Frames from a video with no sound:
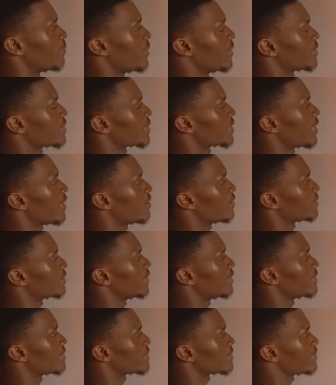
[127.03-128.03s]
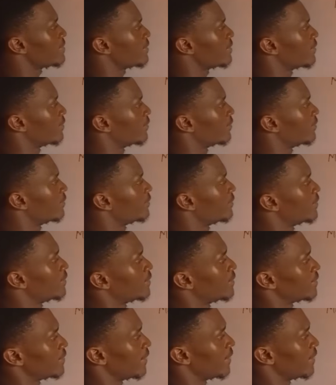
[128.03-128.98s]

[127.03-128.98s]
then Cl,